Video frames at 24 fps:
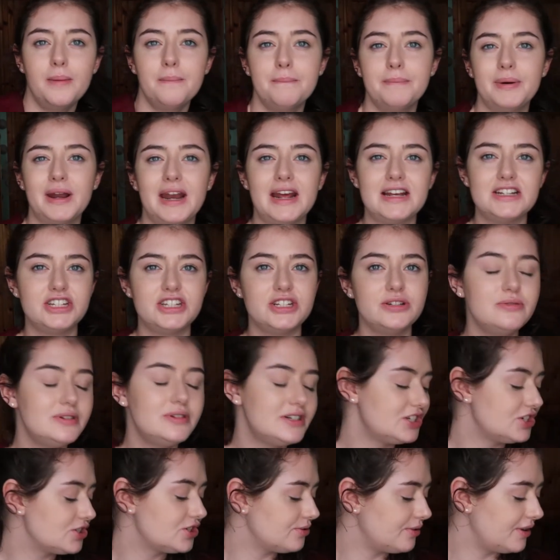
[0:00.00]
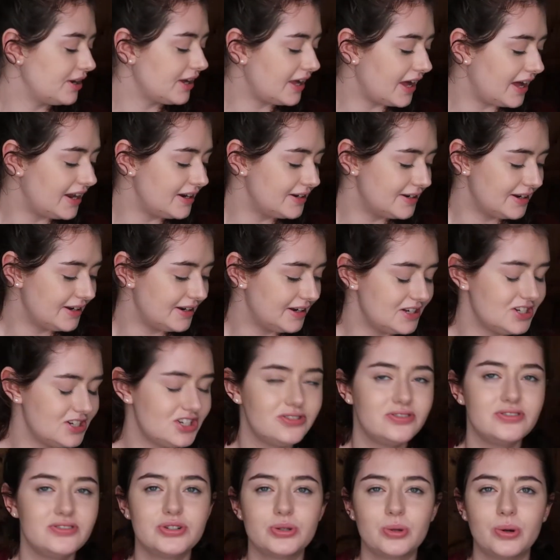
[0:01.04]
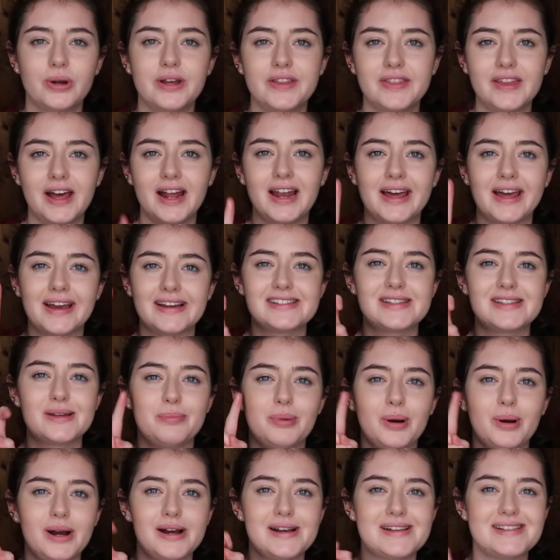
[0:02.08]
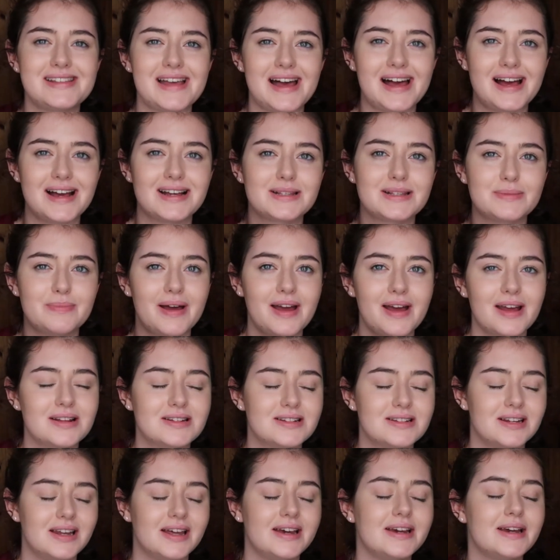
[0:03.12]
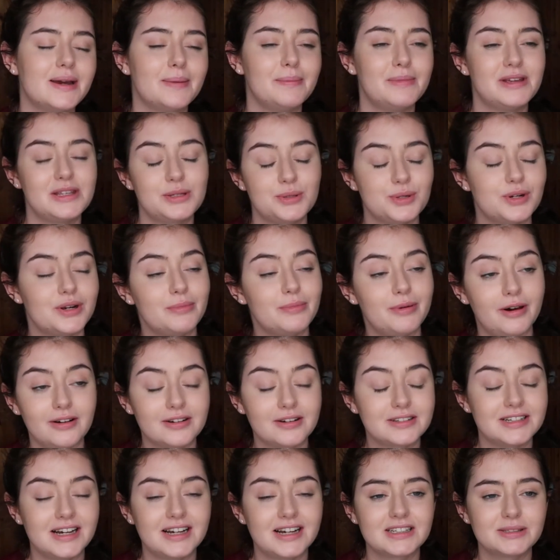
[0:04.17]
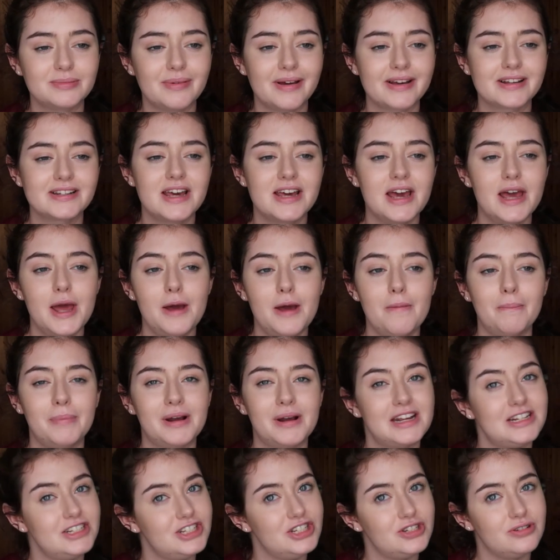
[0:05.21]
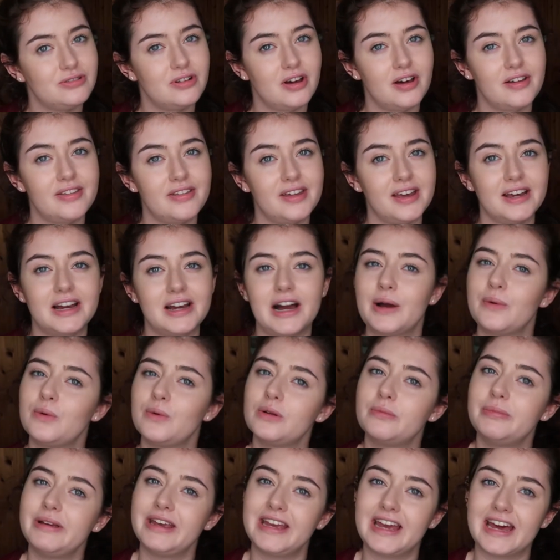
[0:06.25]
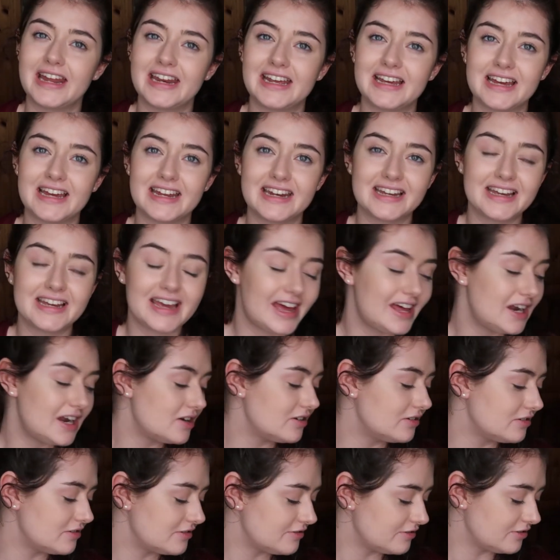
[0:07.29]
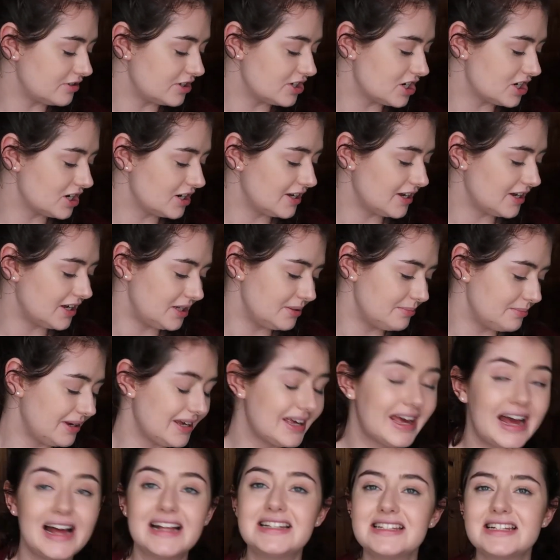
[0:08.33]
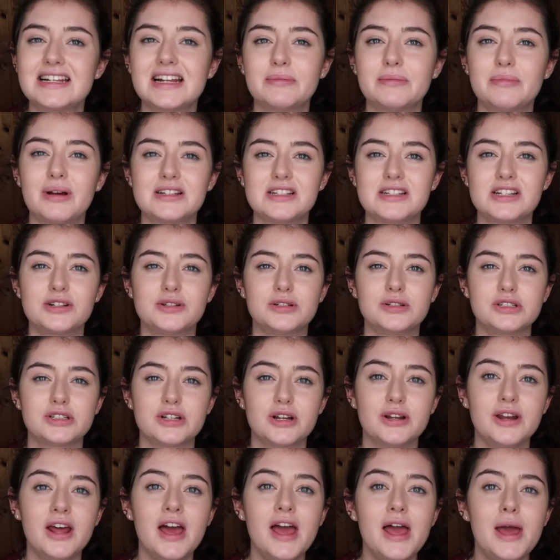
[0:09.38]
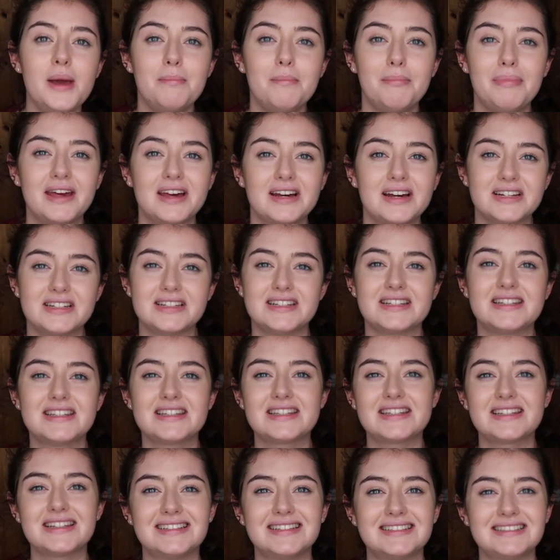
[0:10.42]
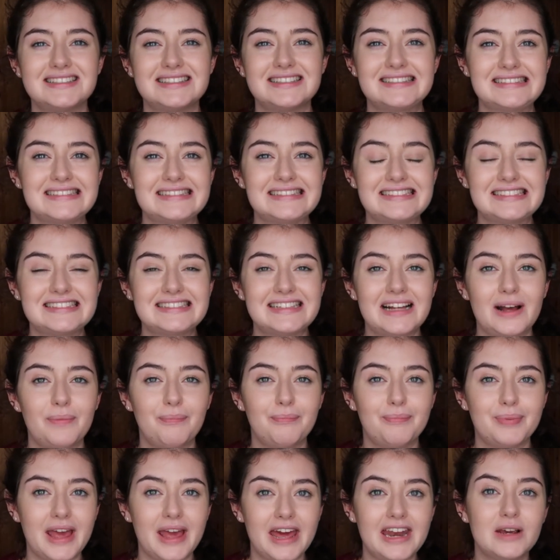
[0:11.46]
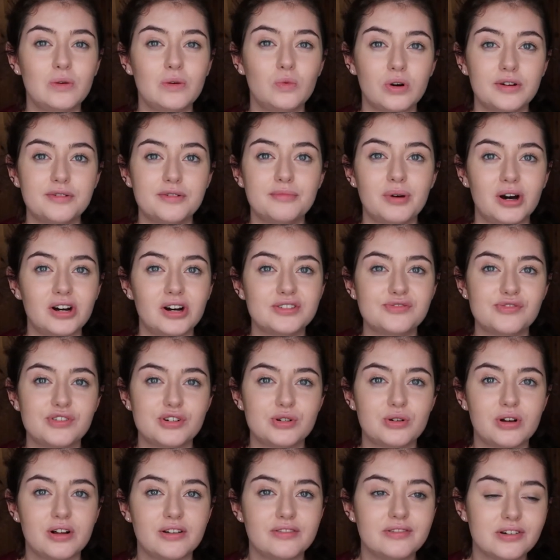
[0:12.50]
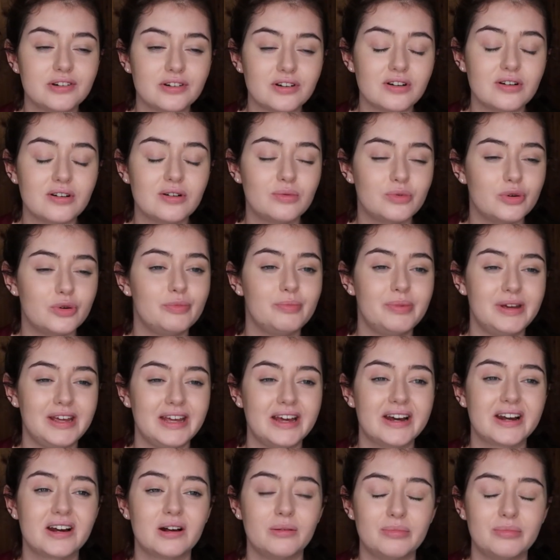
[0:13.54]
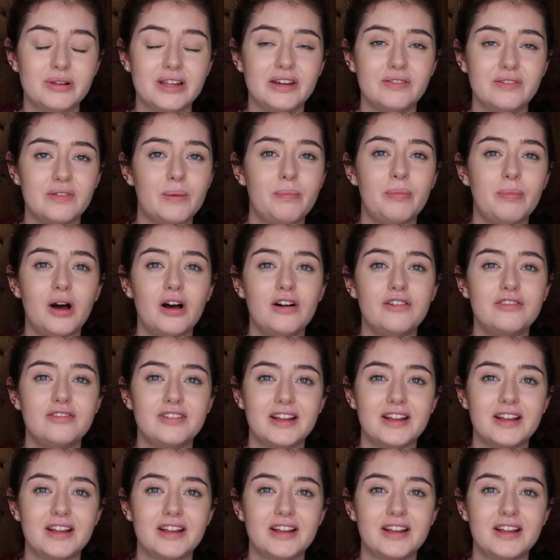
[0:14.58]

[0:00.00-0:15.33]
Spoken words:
But I do enjoy getting it, and I do enjoy that like surprise aspect, like mystery box aspect, but I do not think I will be getting it again. Unfortunately, I'll be cancelling my subscription because getting one box for €12 would be a complete rip-off.